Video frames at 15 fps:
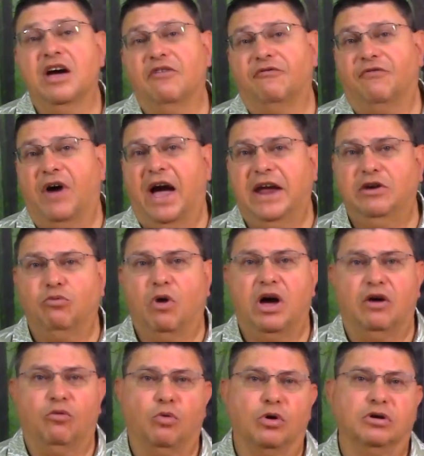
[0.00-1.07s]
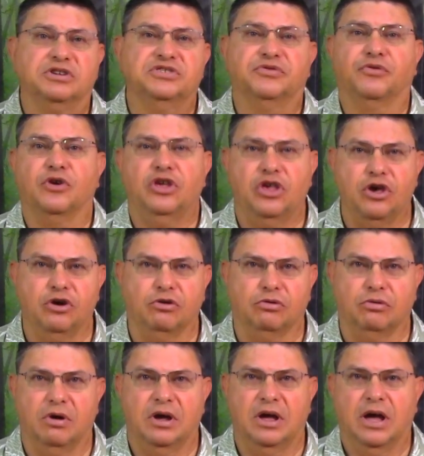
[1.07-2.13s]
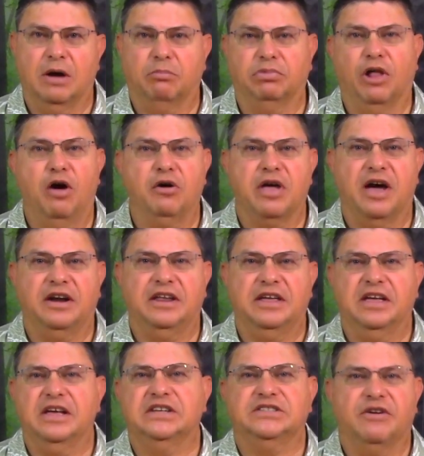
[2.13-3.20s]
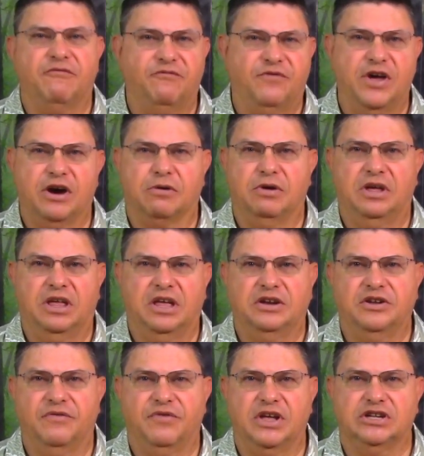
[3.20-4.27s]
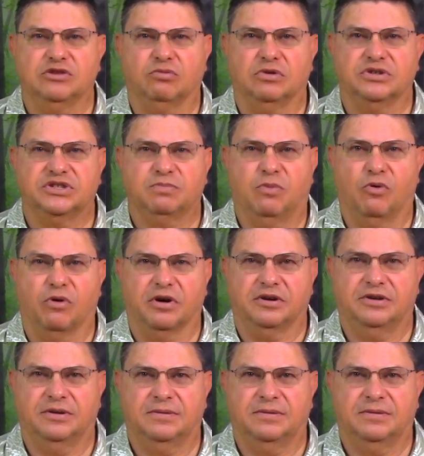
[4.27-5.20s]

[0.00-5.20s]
Find what works for you. Blowgunning is a very individual sport.